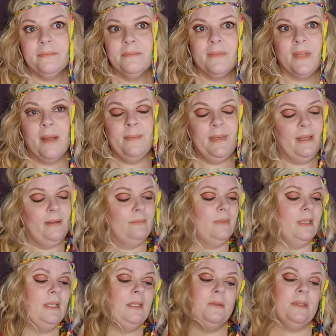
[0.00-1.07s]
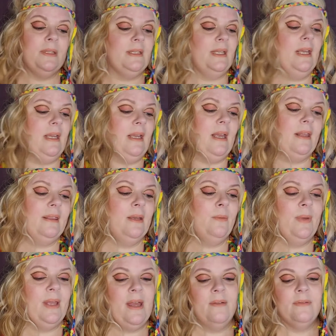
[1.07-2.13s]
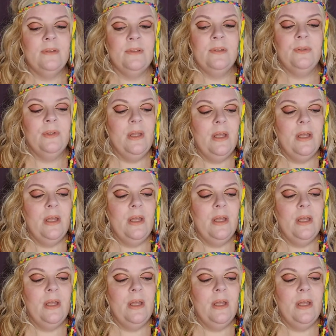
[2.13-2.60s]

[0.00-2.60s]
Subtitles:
I mean, what do you think? I think we have to